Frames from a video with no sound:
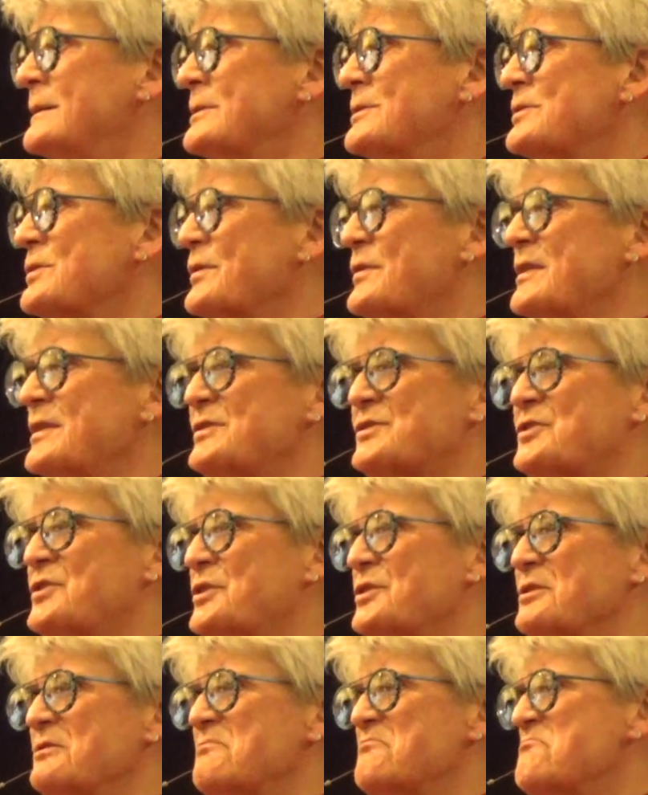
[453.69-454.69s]
So this
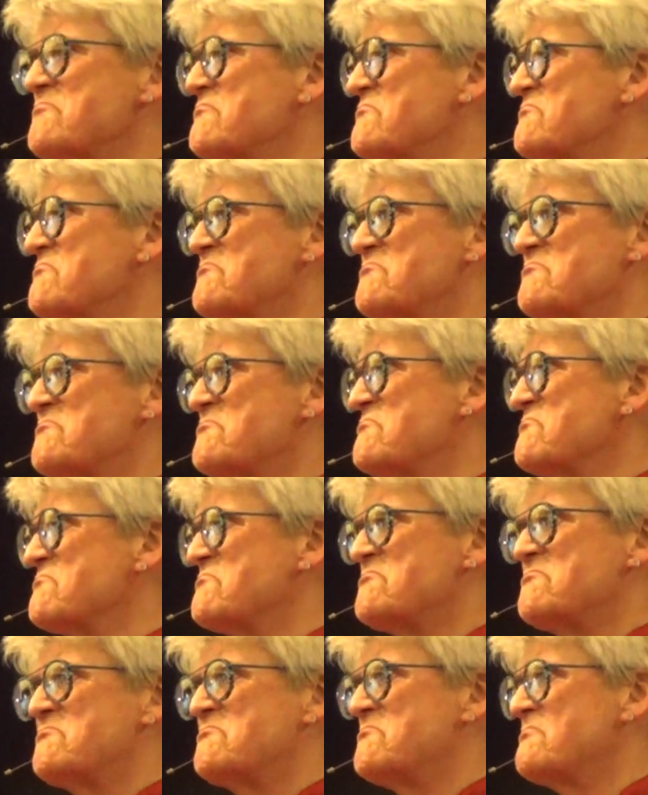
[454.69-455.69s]
year,
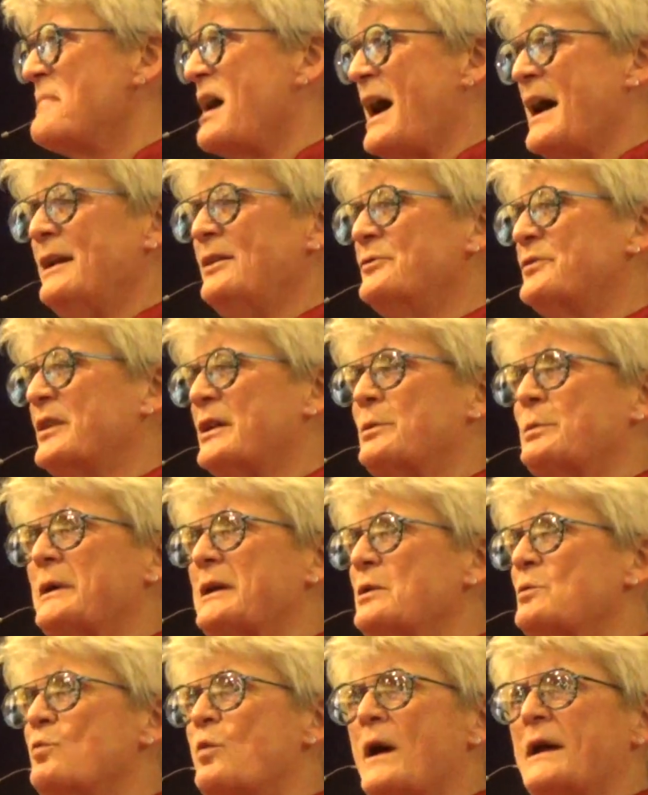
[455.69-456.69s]
I don't think we
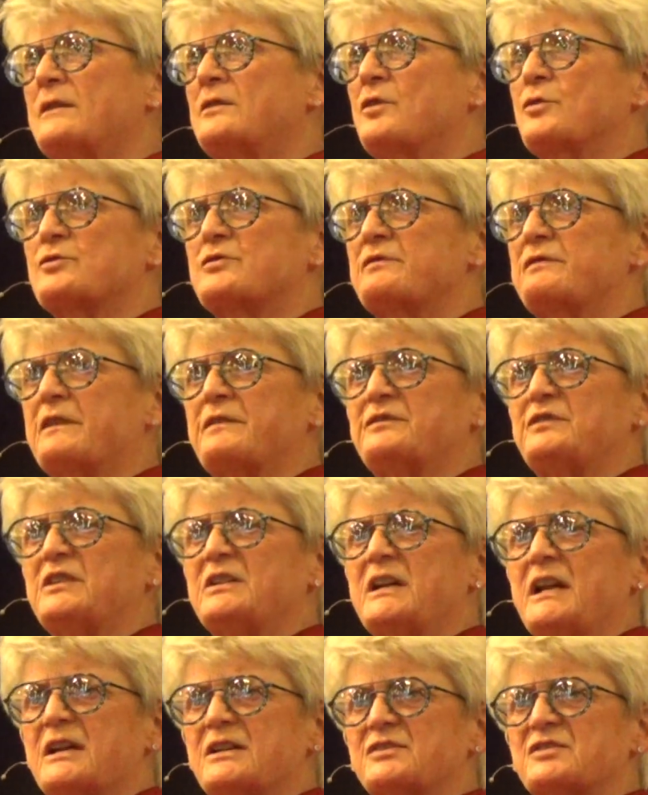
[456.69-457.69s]
can wait those 50
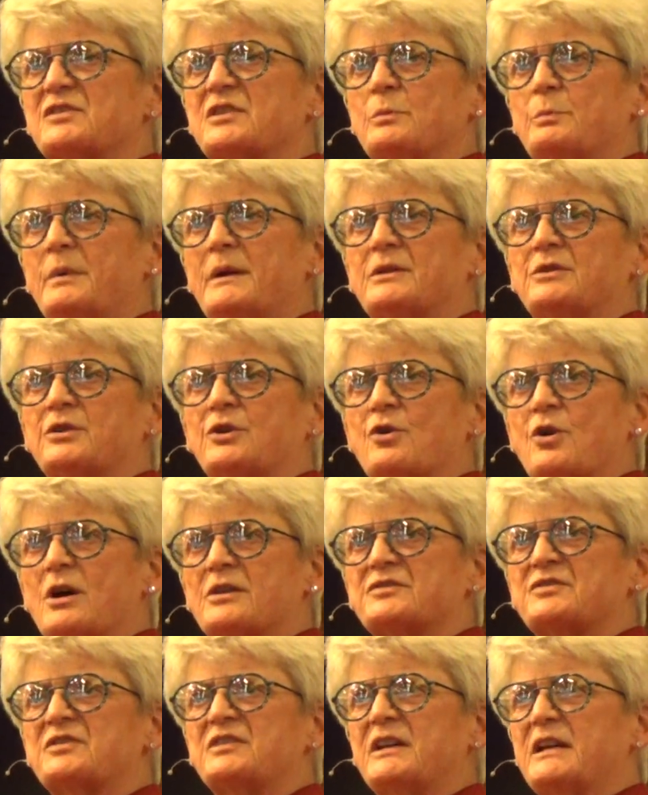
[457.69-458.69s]
days till
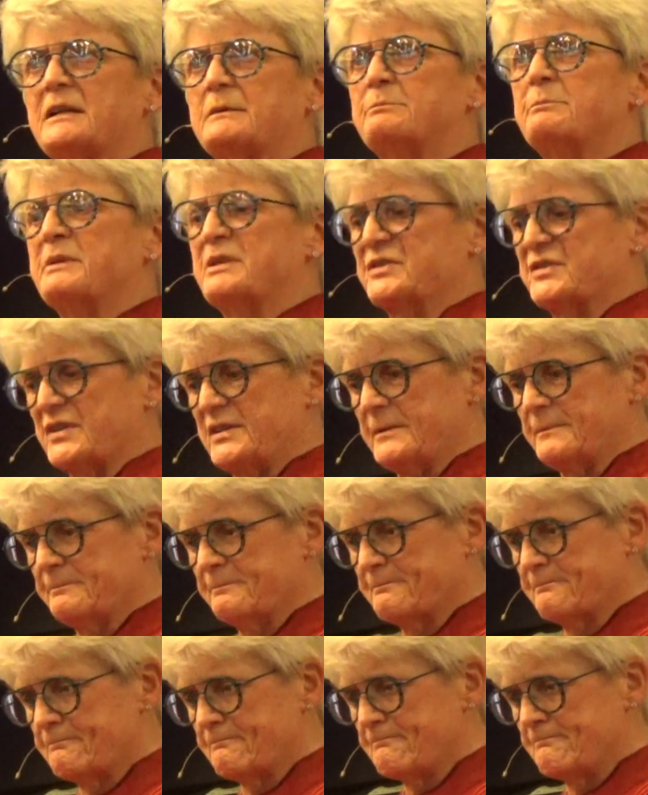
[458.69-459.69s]
Pentecost to get busy.
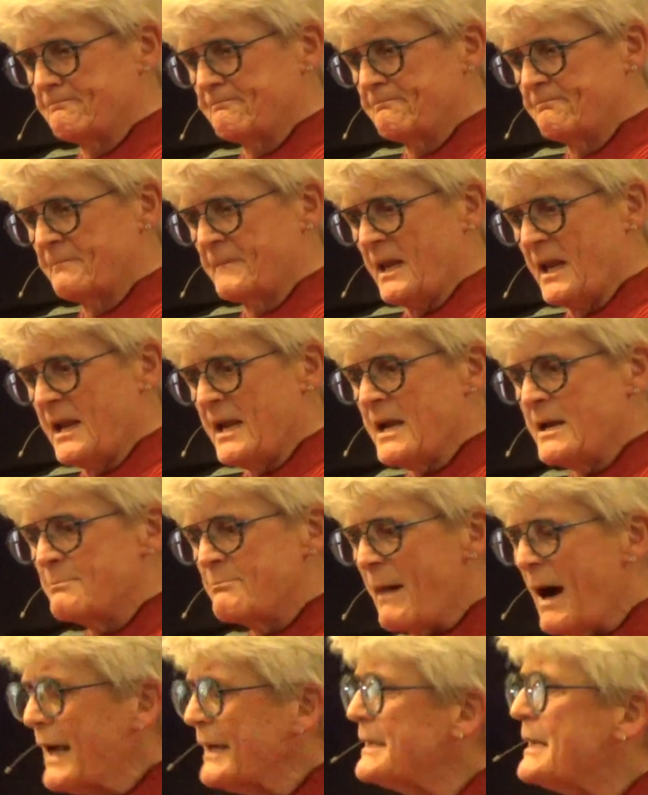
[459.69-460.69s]

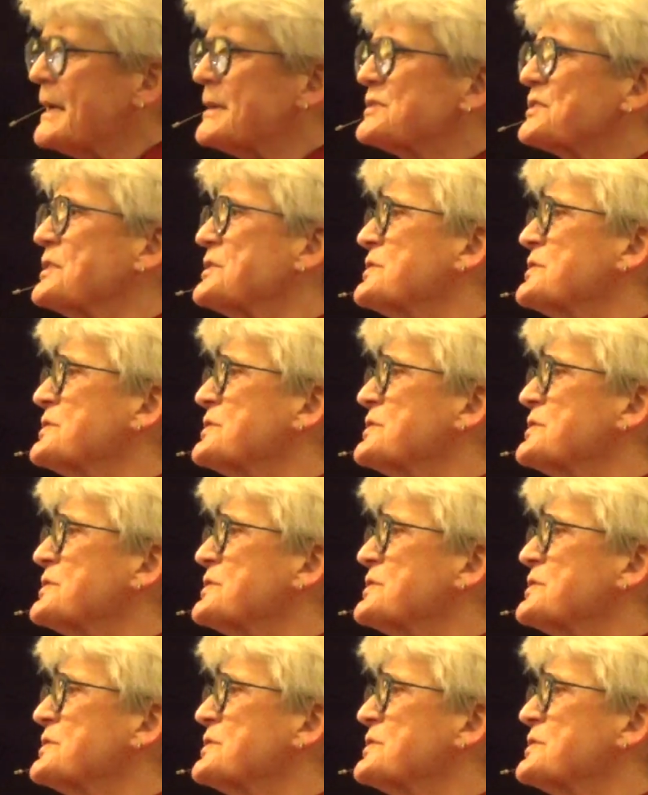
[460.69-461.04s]
My guess